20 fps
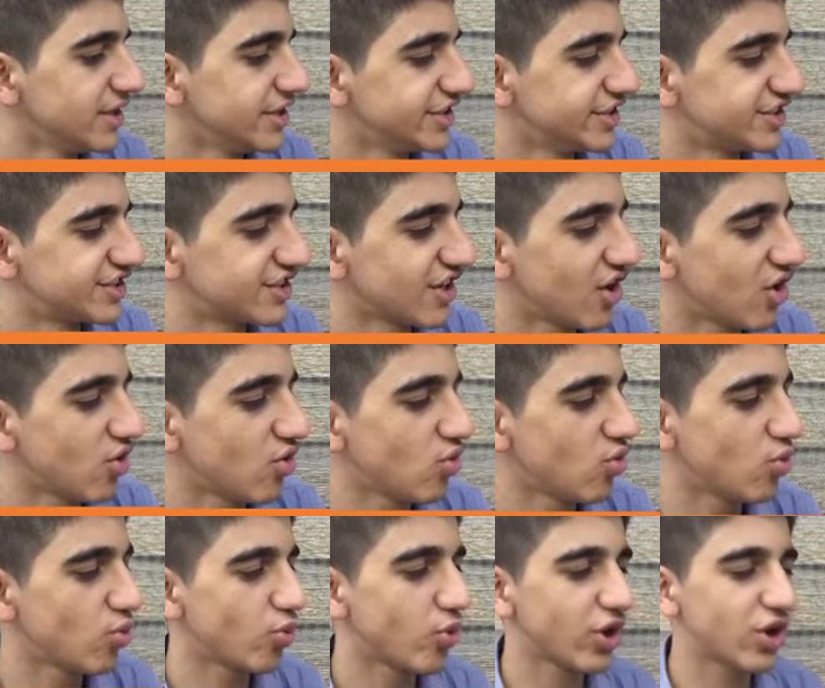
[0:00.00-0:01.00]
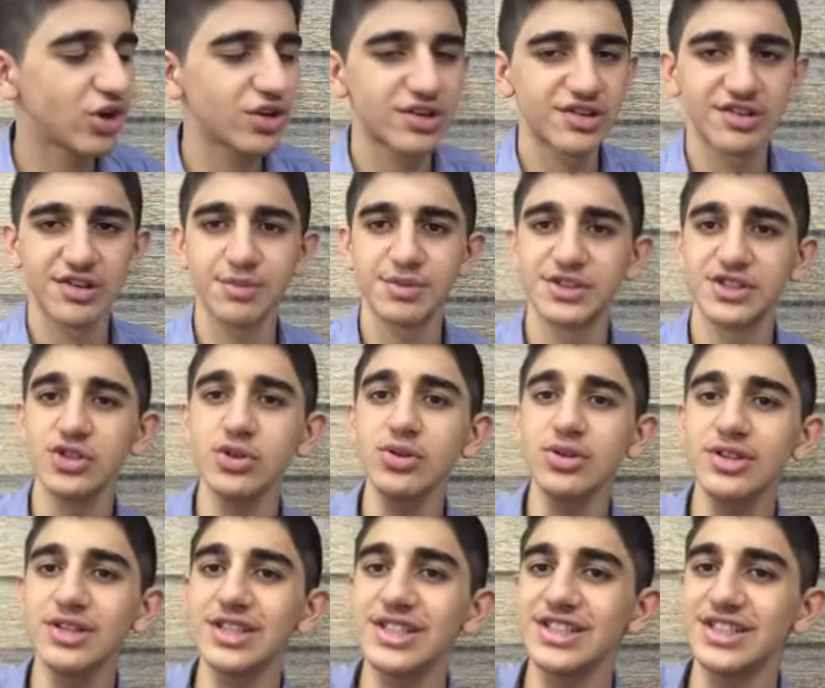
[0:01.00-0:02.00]
So we could
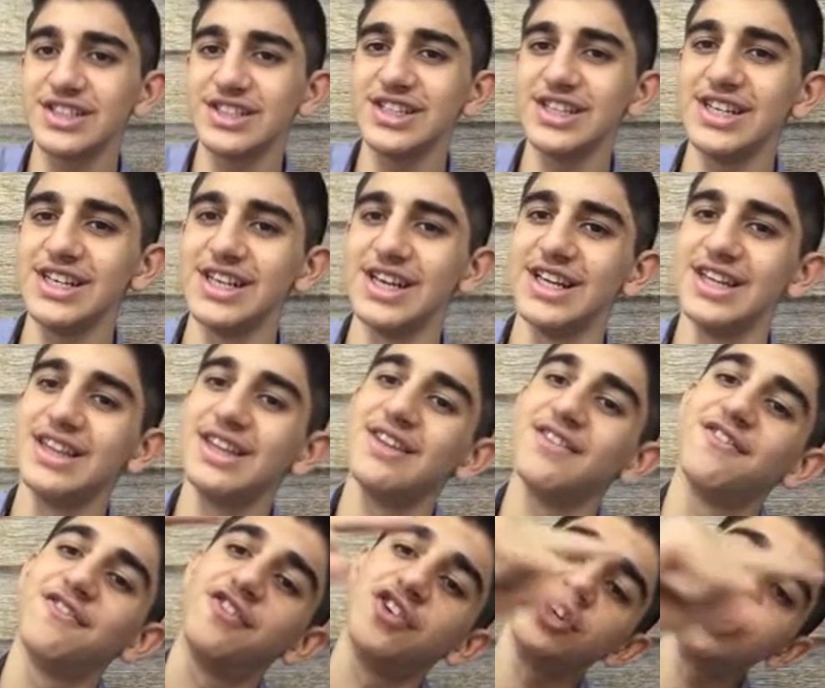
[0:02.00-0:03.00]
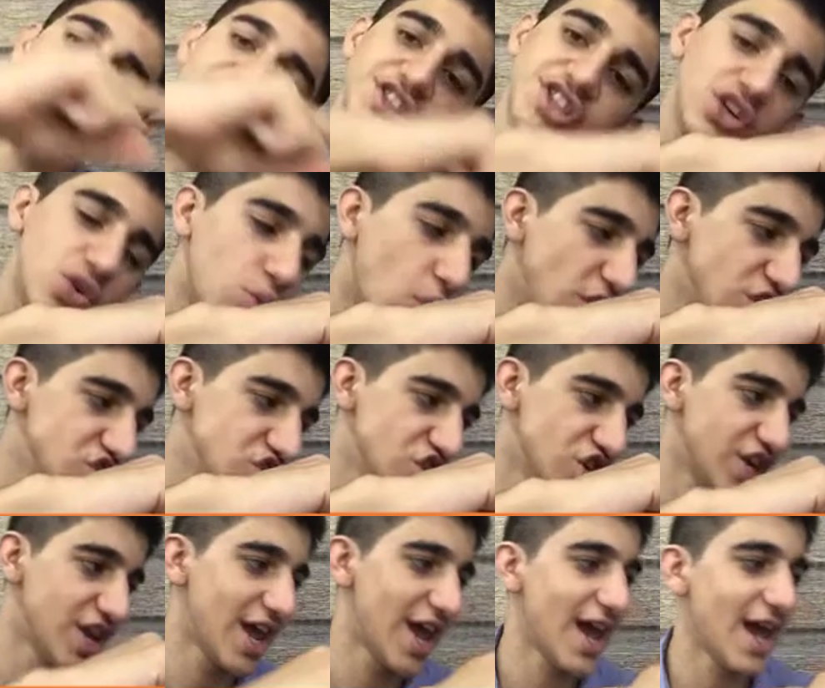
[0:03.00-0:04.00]
substitute this t in the first
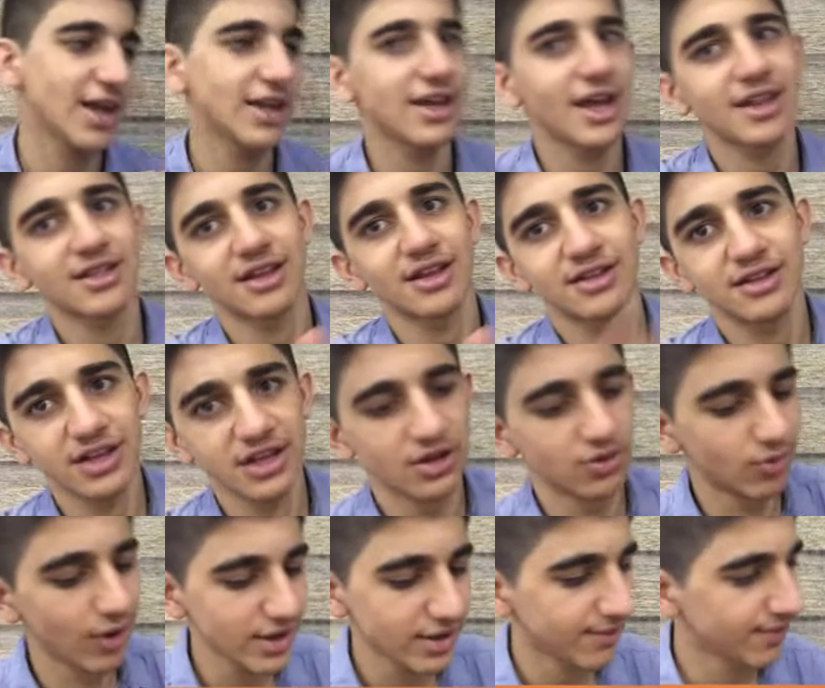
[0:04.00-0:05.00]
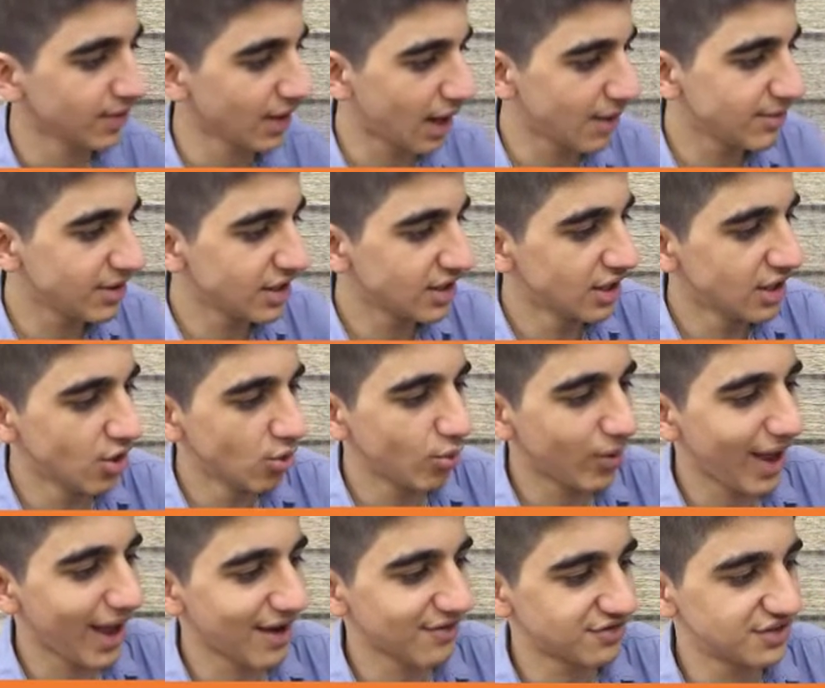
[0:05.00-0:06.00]
equation and get the d, right? I mean,
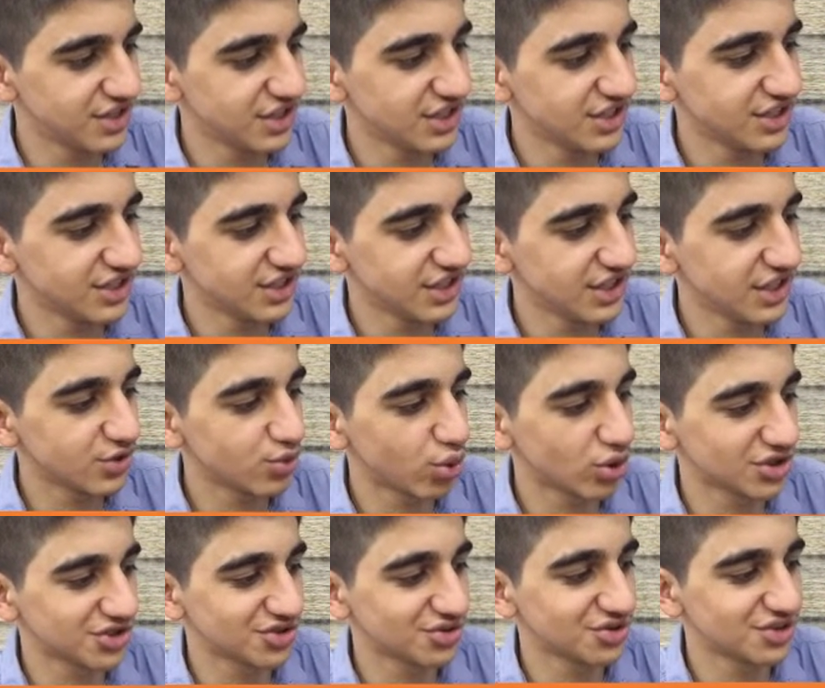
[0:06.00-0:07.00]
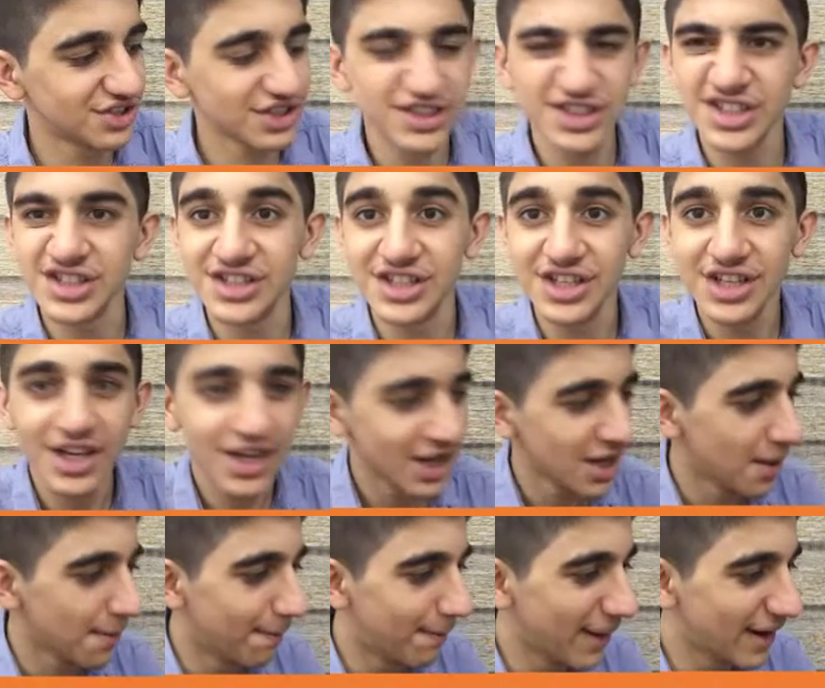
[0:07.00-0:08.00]
we have d equals to 60t,
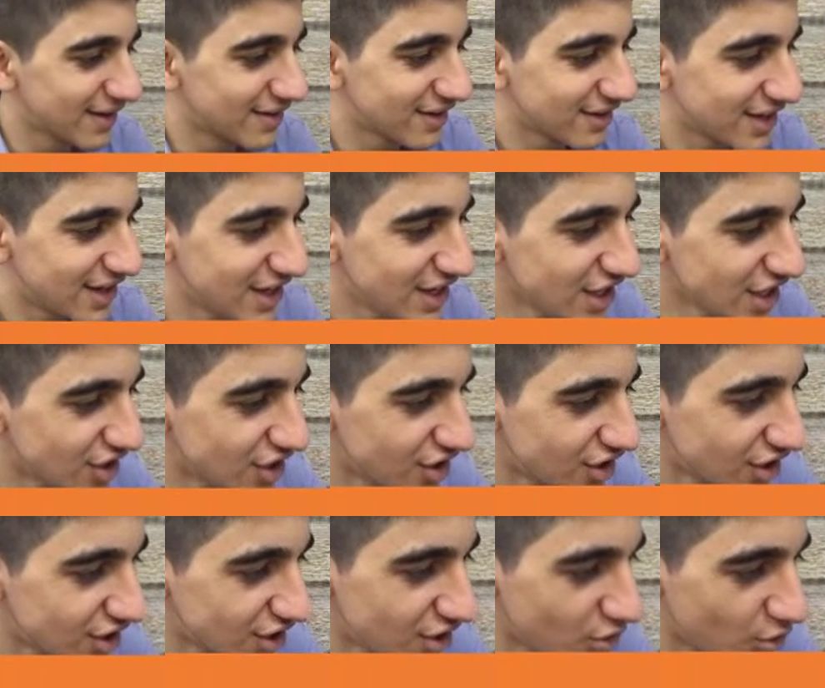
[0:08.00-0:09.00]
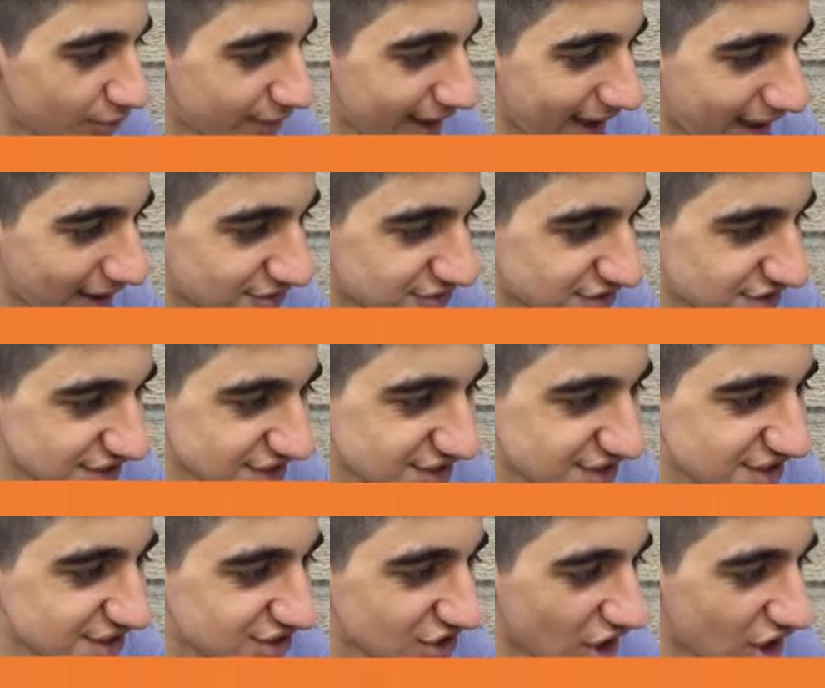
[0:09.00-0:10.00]
but here we have
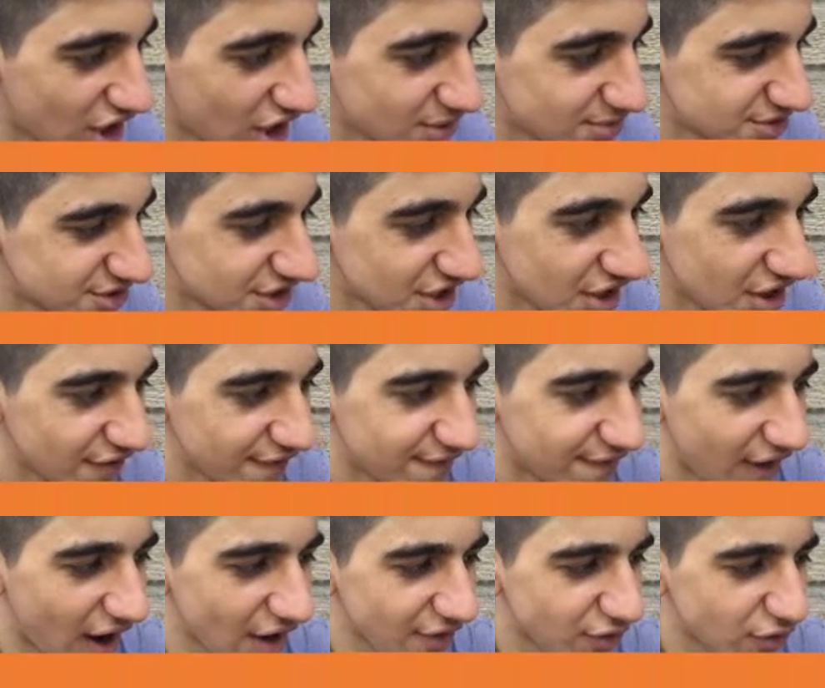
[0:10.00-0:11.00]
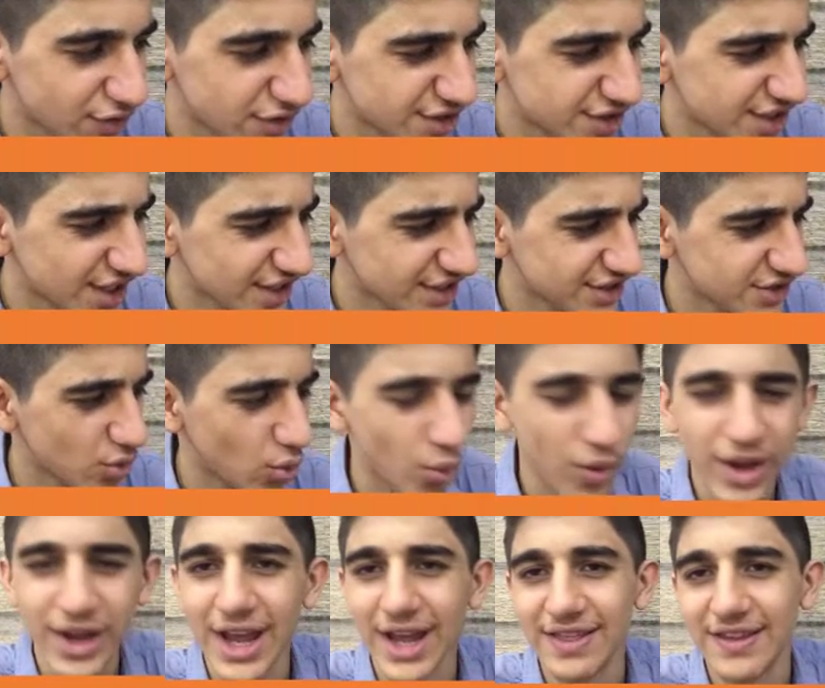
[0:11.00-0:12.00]
60 times 5/6,
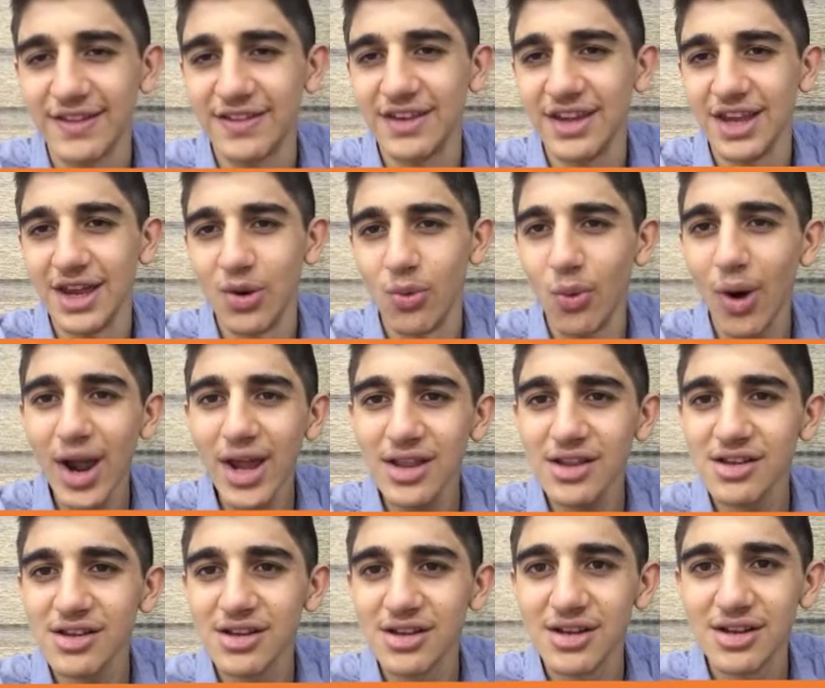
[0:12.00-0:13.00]
we get the d, right?